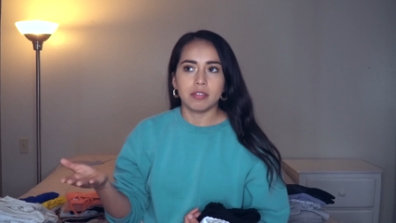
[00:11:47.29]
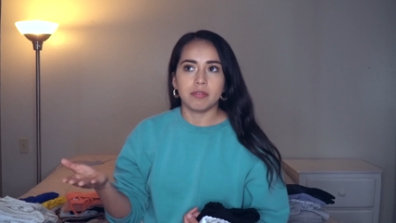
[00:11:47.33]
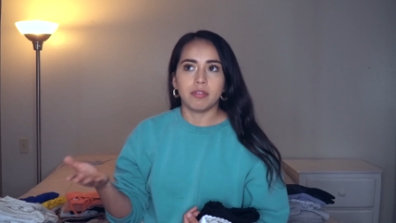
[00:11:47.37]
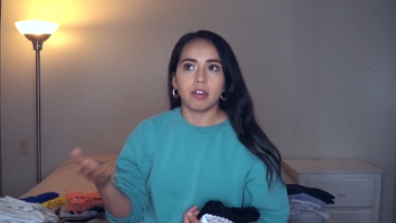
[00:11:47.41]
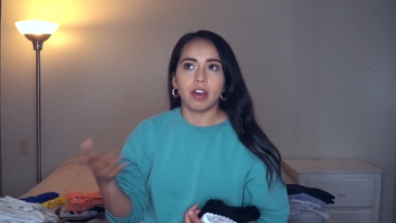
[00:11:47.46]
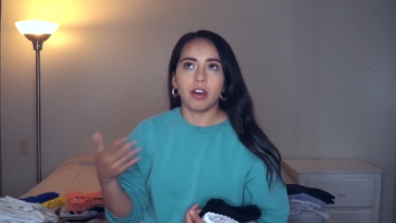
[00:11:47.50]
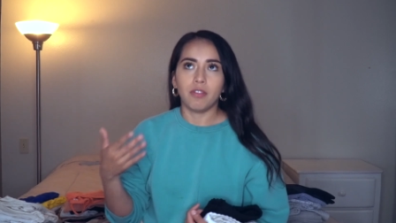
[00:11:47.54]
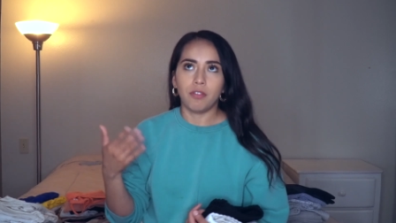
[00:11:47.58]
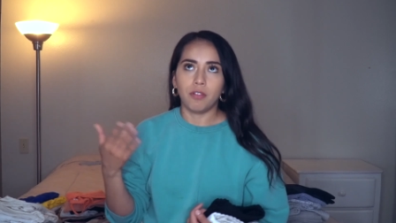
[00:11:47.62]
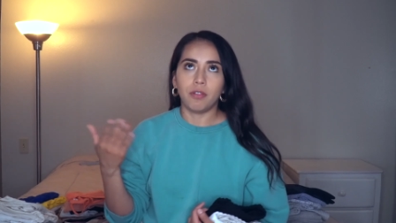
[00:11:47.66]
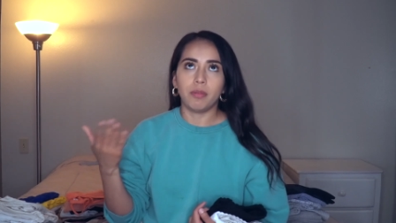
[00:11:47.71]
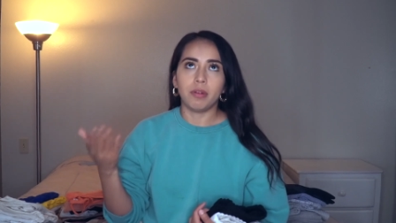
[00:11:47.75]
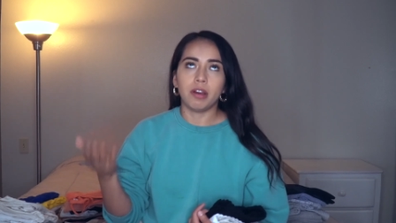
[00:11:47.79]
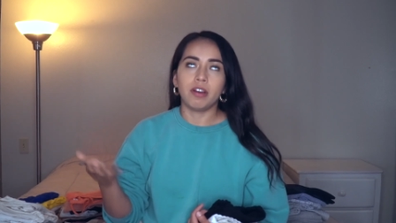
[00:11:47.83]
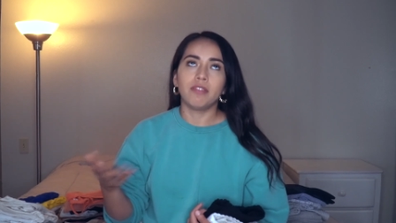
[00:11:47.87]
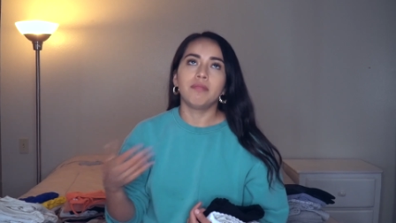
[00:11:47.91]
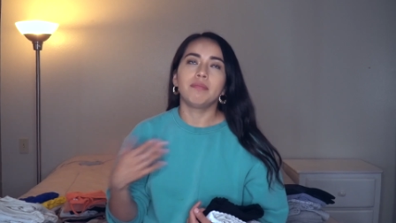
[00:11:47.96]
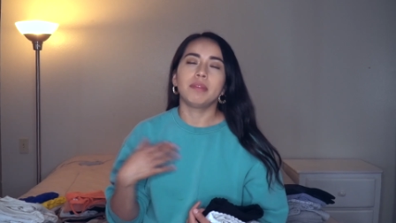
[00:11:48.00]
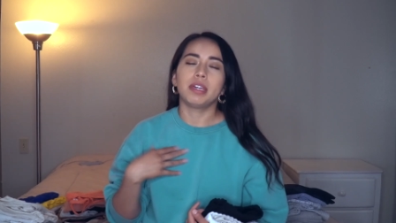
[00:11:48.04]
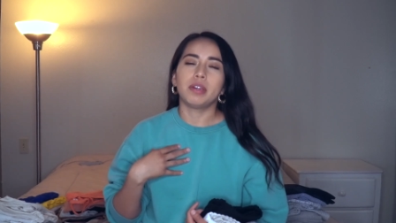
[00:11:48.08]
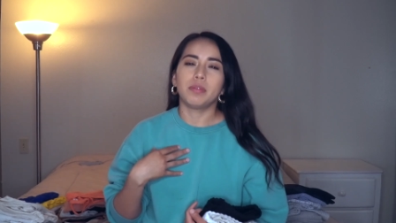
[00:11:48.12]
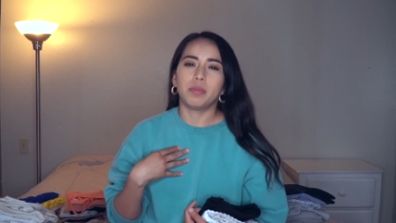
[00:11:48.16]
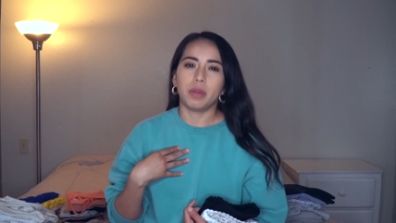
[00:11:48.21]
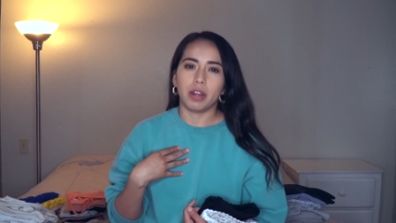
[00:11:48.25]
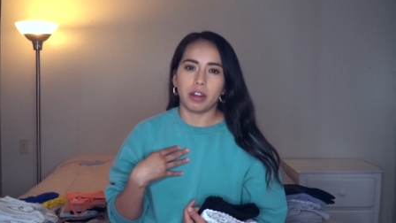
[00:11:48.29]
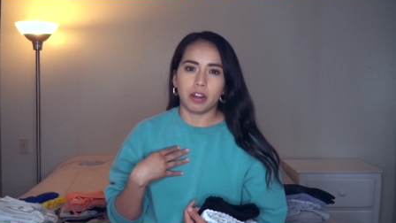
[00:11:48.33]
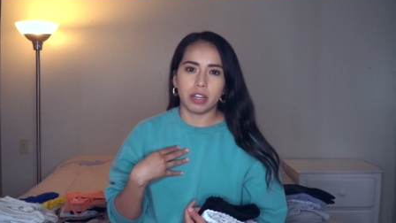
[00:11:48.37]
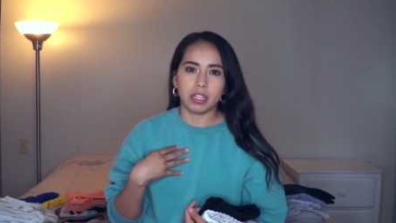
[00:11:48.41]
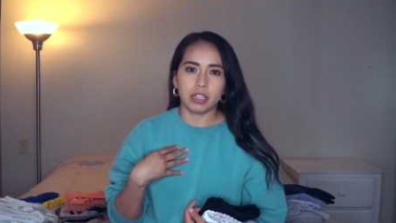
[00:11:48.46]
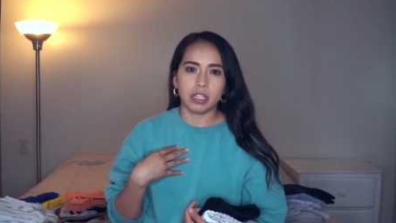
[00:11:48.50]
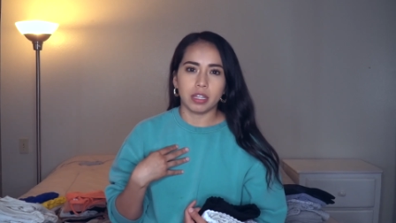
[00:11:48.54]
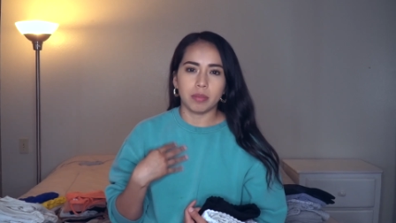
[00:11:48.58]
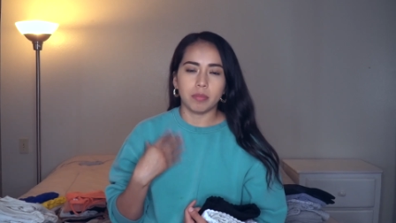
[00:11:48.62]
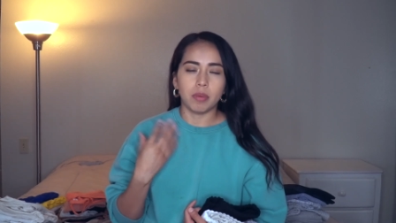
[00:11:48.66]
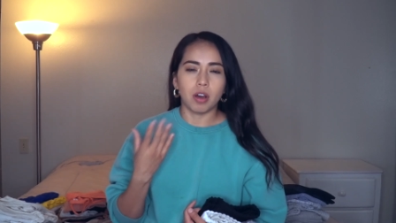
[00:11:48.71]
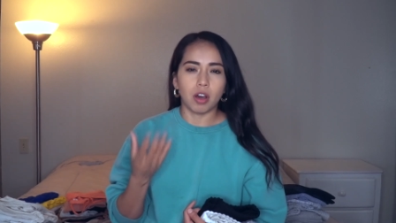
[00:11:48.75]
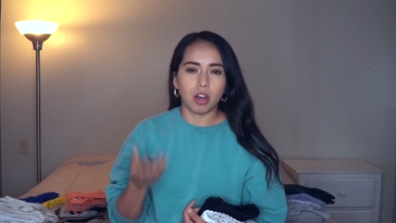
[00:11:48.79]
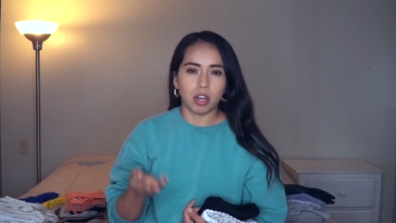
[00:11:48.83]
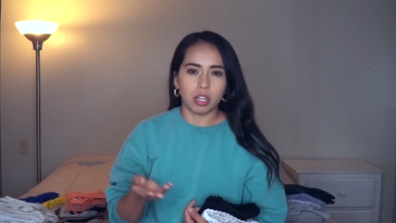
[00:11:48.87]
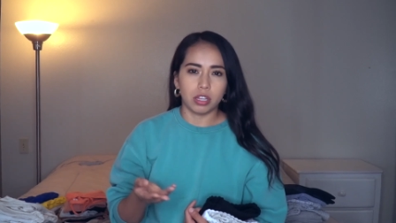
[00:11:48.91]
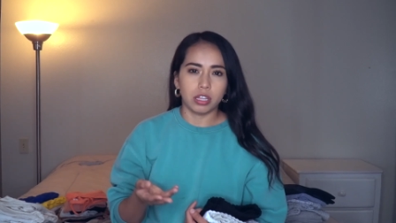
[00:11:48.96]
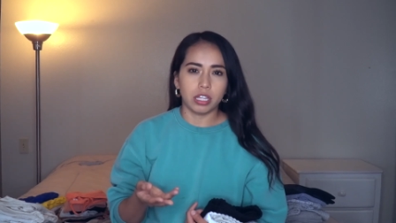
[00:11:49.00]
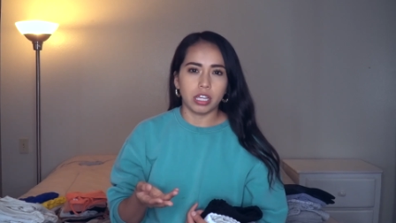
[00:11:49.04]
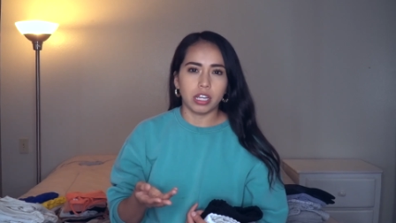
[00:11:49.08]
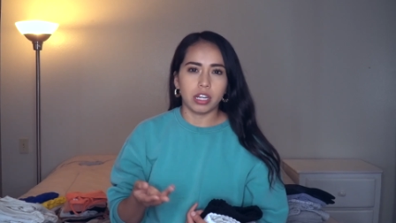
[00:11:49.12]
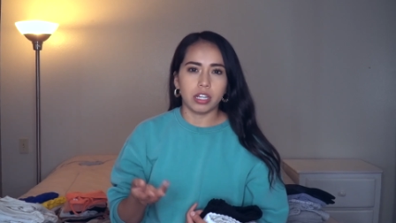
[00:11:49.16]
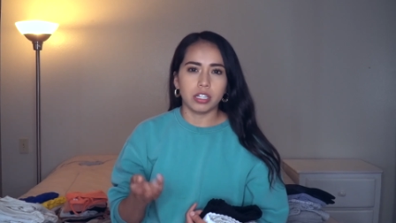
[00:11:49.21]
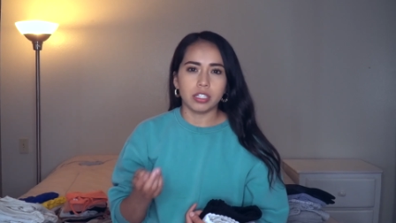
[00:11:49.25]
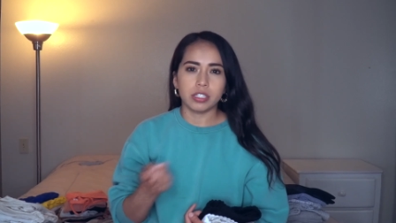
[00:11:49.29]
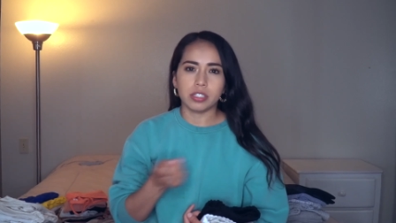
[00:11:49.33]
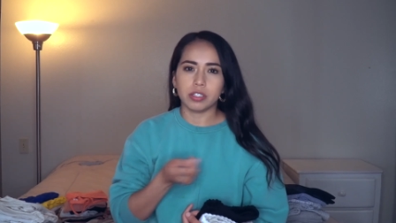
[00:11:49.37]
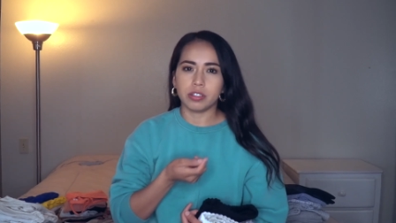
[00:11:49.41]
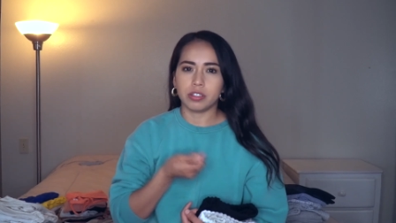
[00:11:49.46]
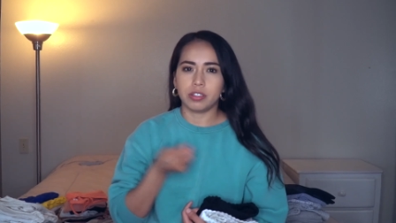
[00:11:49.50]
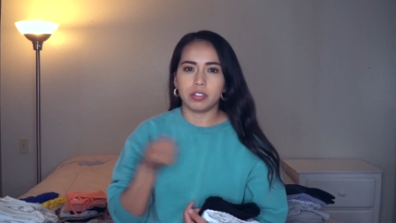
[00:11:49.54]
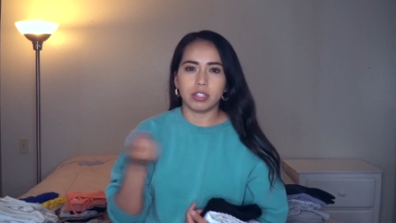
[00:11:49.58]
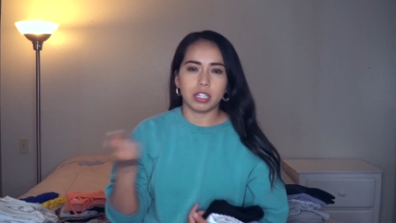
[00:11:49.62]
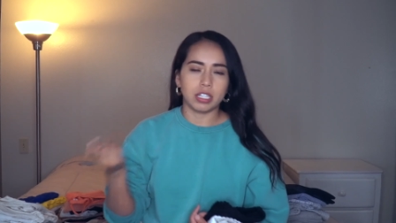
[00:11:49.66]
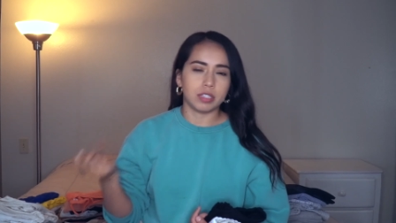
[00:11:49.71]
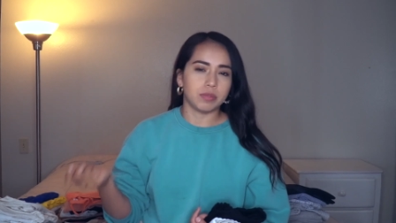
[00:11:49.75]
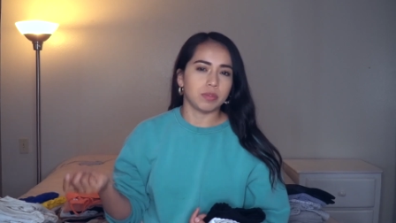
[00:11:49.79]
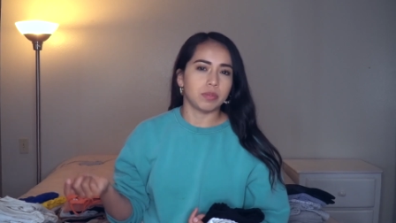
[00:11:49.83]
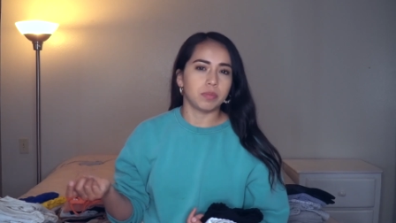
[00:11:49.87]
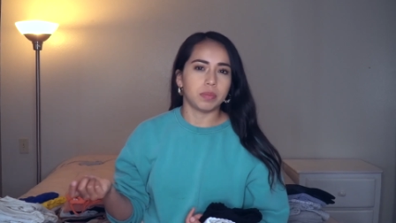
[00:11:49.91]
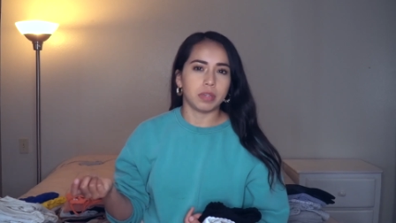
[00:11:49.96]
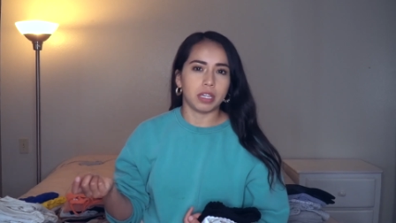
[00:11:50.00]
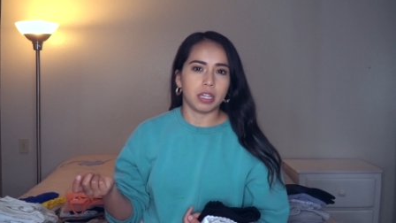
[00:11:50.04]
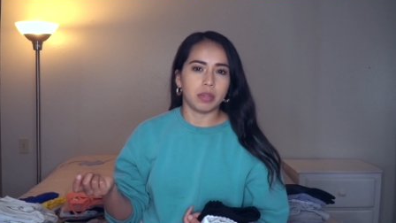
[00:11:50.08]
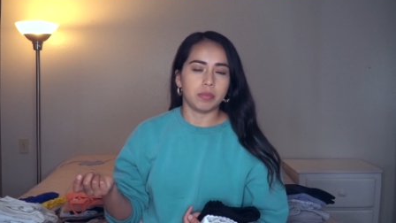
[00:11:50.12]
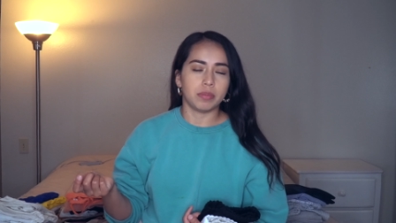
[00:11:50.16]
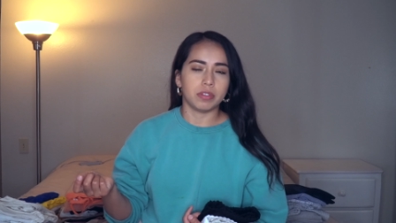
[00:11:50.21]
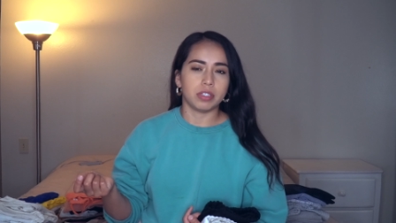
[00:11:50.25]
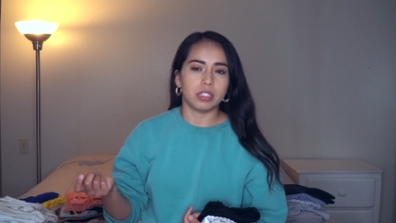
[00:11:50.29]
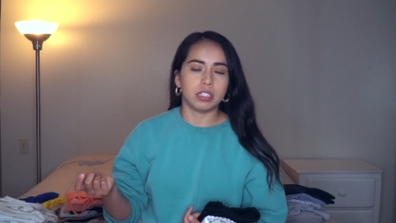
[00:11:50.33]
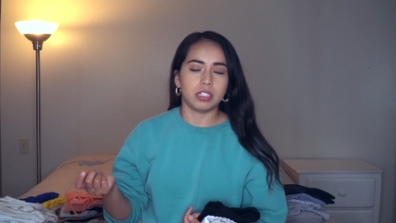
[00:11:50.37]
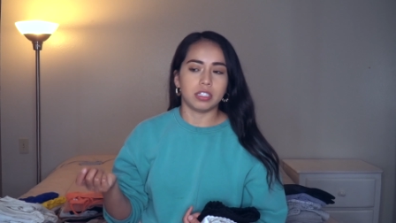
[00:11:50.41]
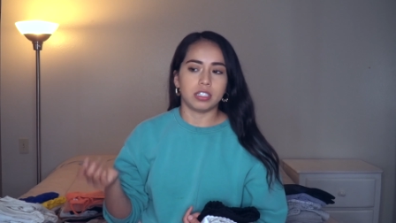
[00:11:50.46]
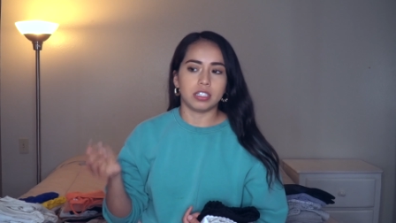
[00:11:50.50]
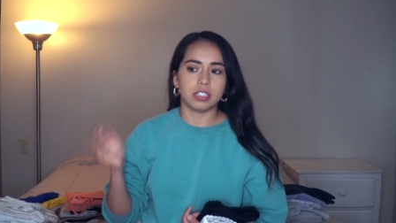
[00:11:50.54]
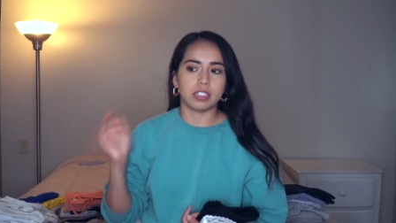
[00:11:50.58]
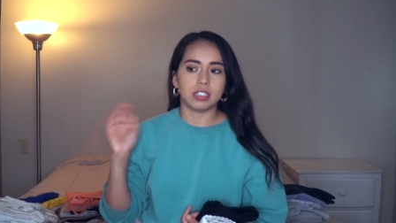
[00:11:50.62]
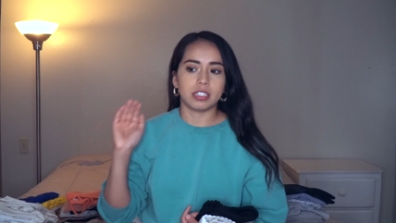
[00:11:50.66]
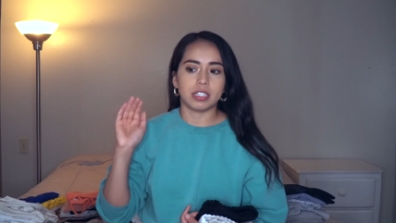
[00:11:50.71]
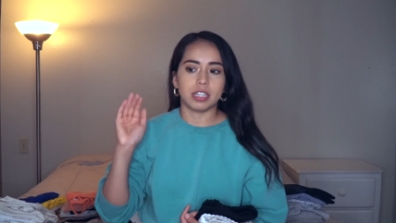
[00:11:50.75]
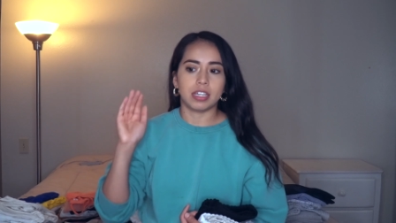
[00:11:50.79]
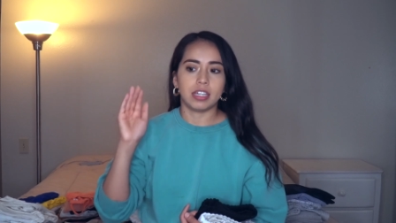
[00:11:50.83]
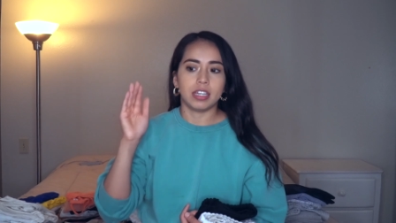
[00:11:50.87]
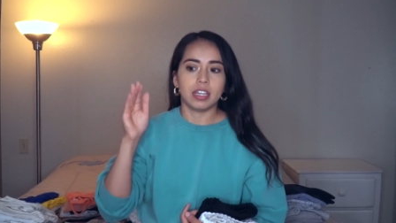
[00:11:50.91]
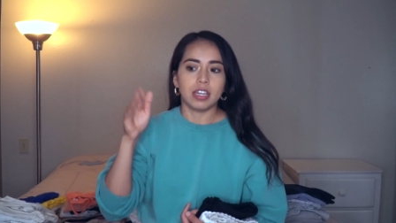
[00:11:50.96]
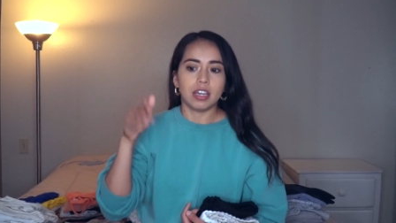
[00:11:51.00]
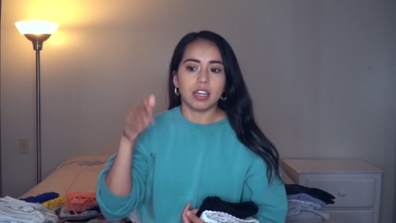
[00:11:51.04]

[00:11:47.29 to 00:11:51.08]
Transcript: Of, of me wearing them on there, so you guys will be able to just like,